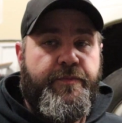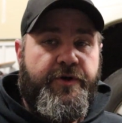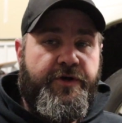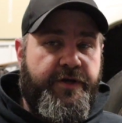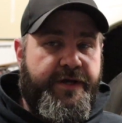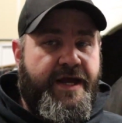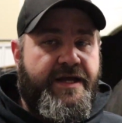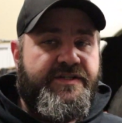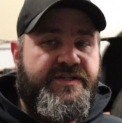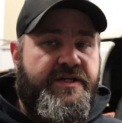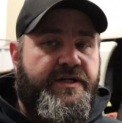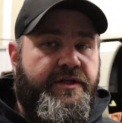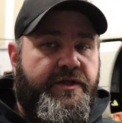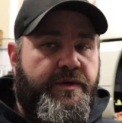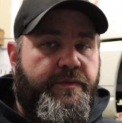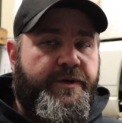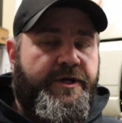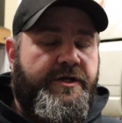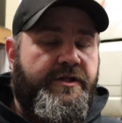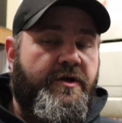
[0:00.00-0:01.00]
bring you guys in a
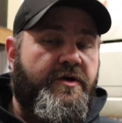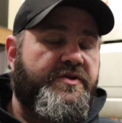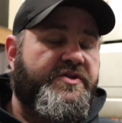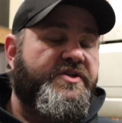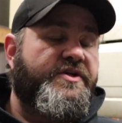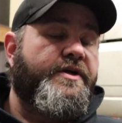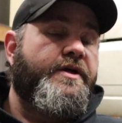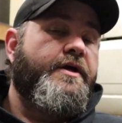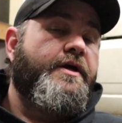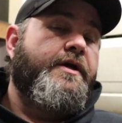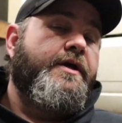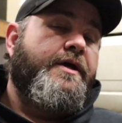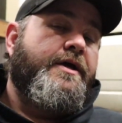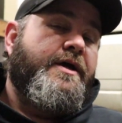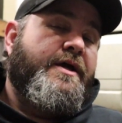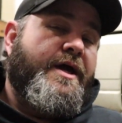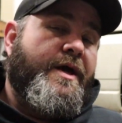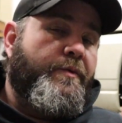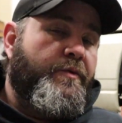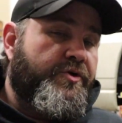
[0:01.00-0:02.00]
little bit closer
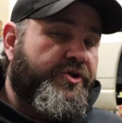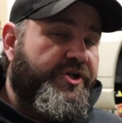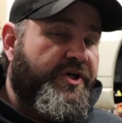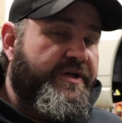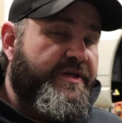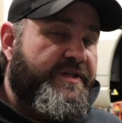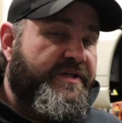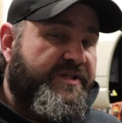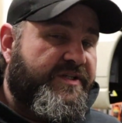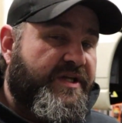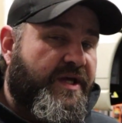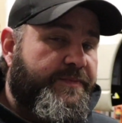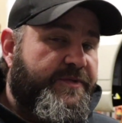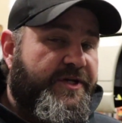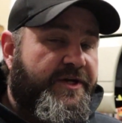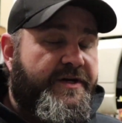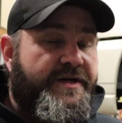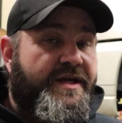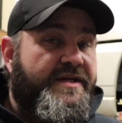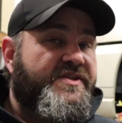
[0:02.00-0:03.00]
and we'll show you the steps
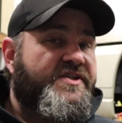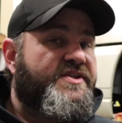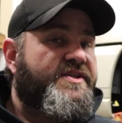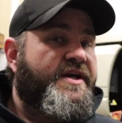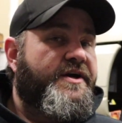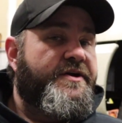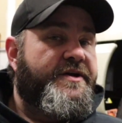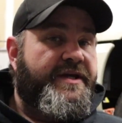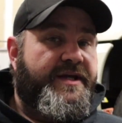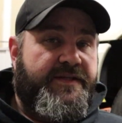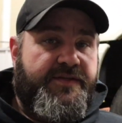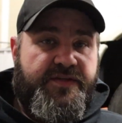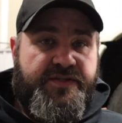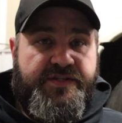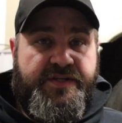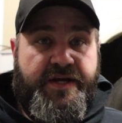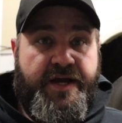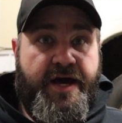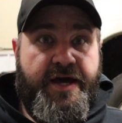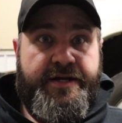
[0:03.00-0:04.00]
that are necessary to get
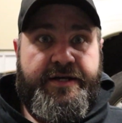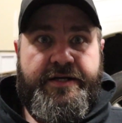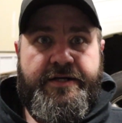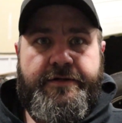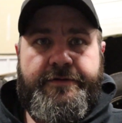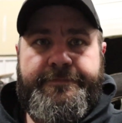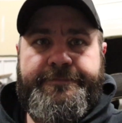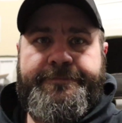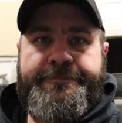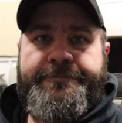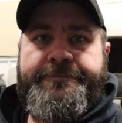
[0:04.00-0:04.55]
this thing out of here.